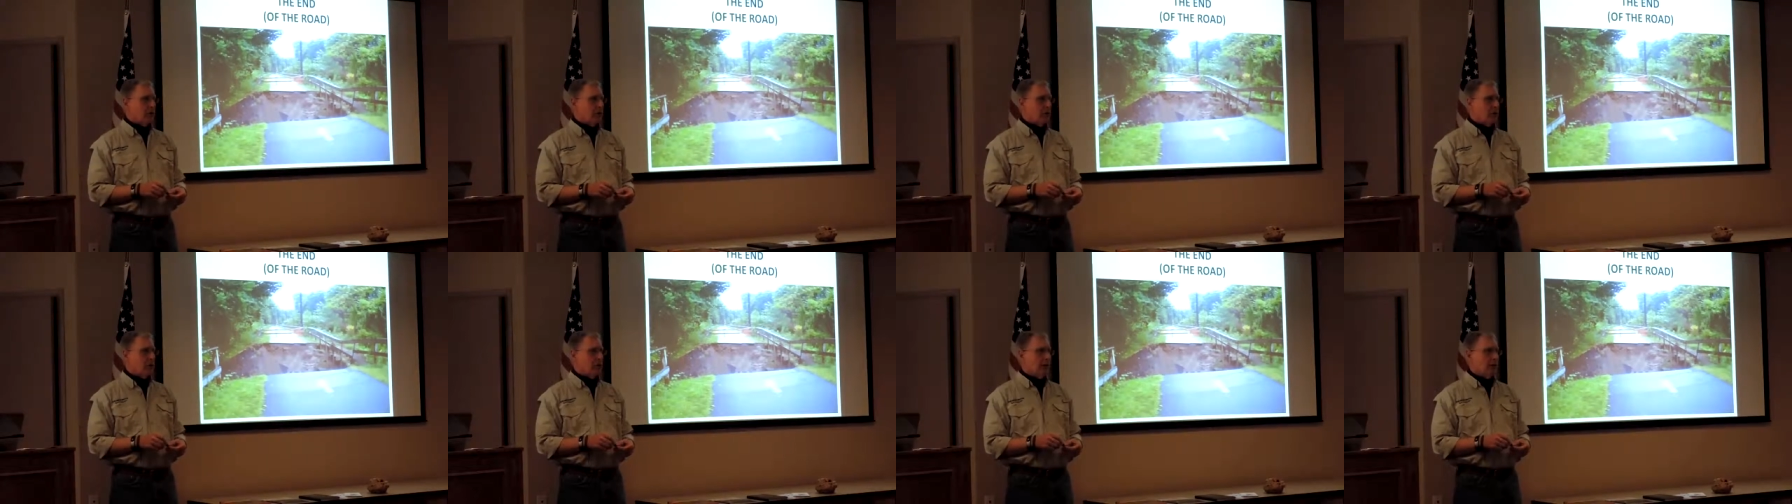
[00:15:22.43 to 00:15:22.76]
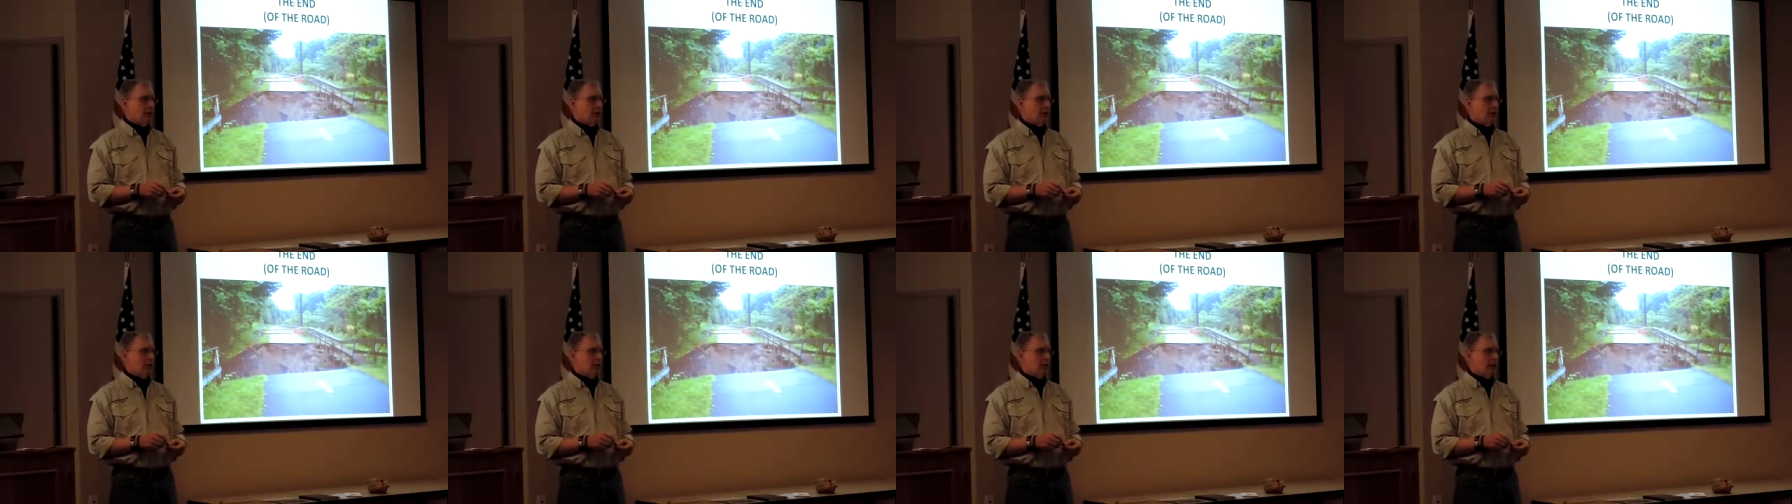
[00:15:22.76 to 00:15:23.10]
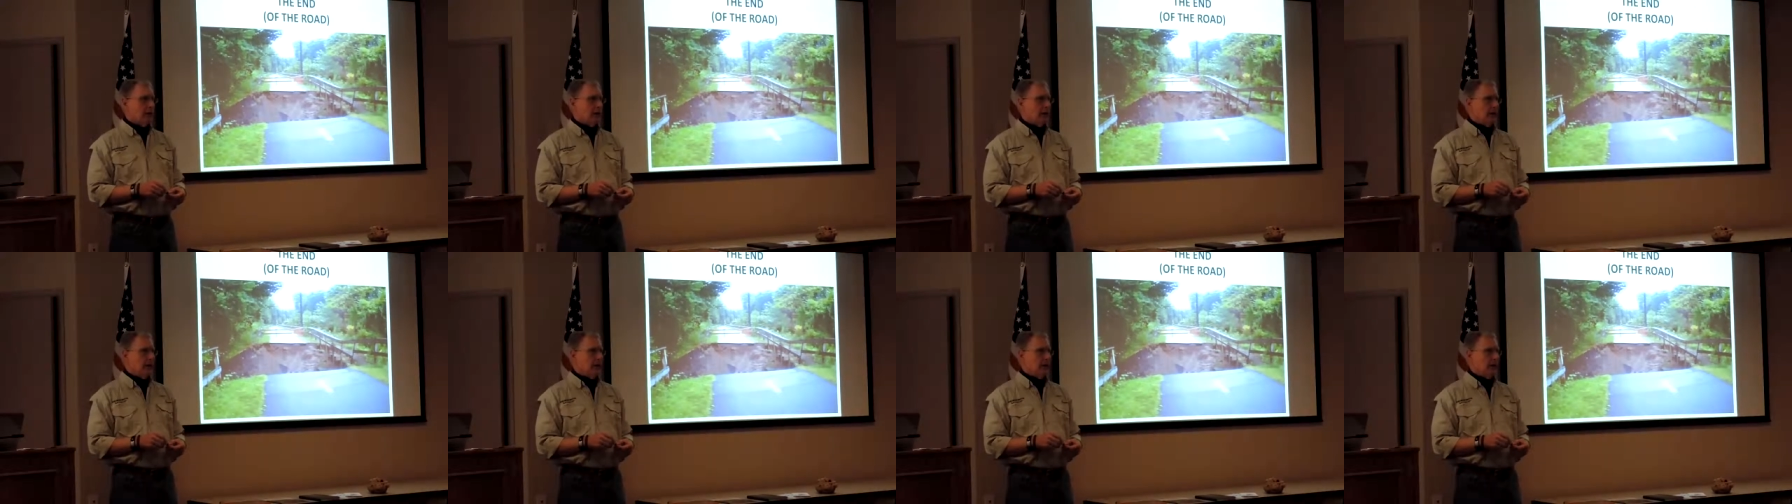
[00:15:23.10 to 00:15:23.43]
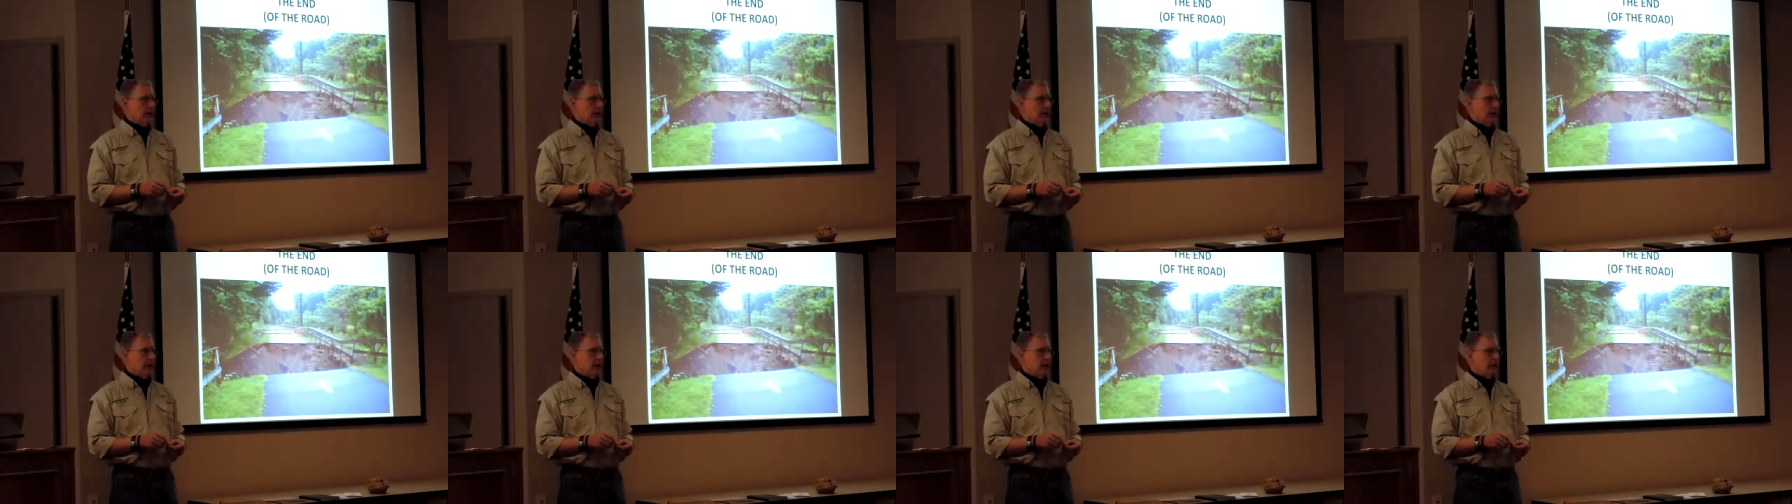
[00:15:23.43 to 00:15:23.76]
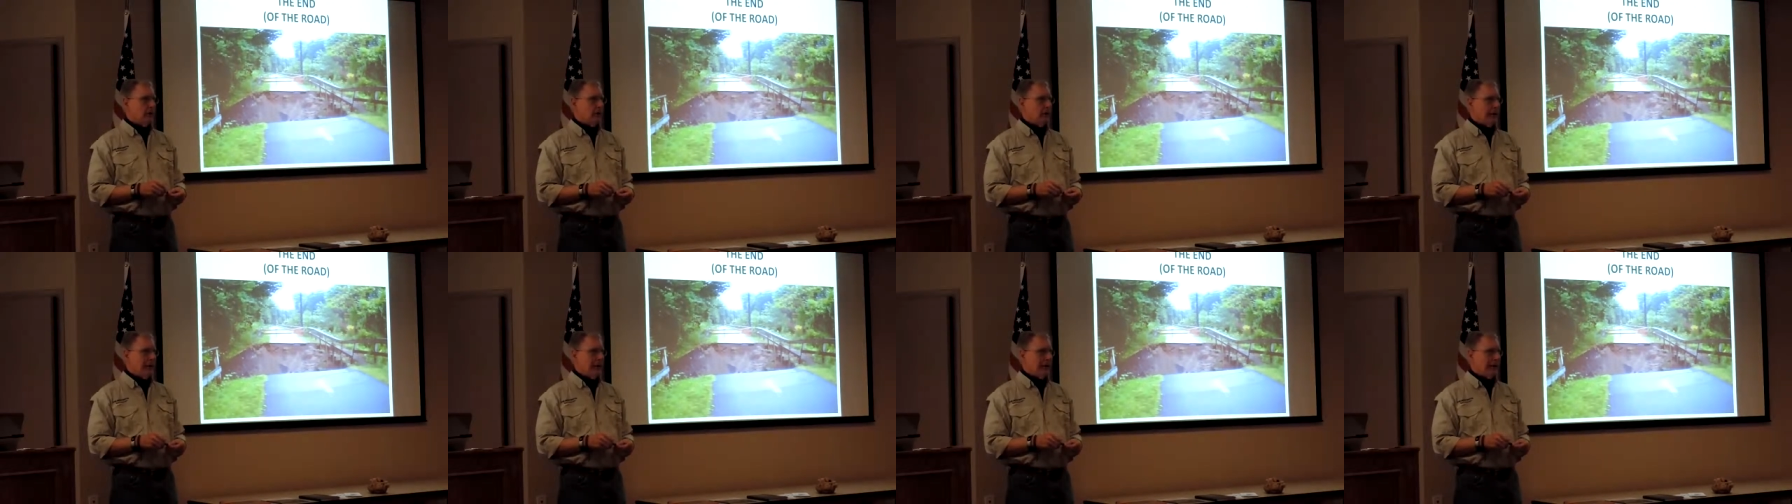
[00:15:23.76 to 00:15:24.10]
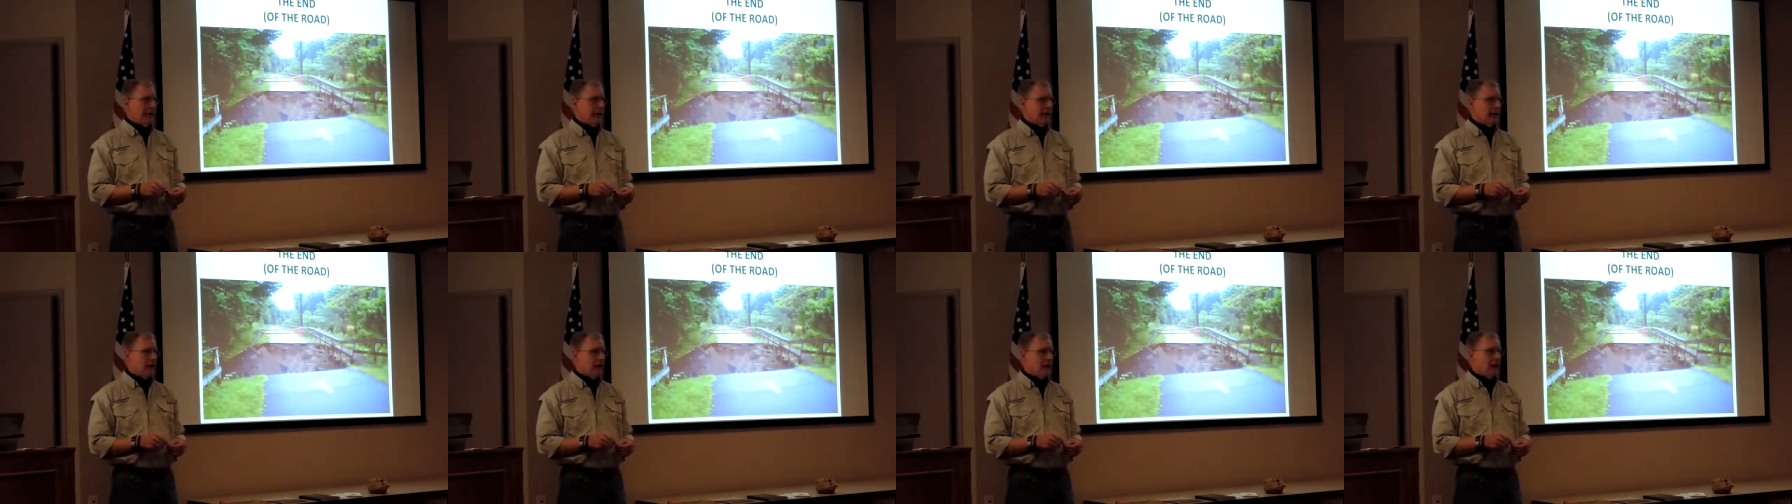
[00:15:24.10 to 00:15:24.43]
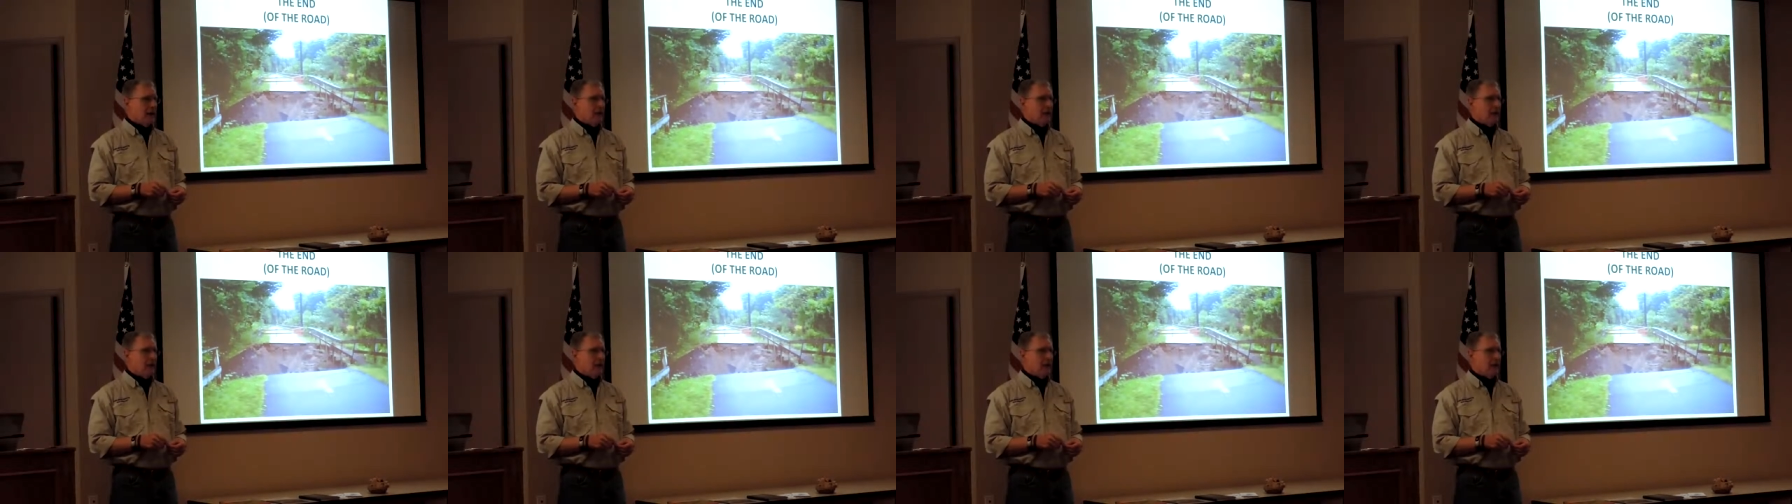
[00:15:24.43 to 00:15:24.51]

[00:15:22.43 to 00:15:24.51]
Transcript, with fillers: Florida in 2008,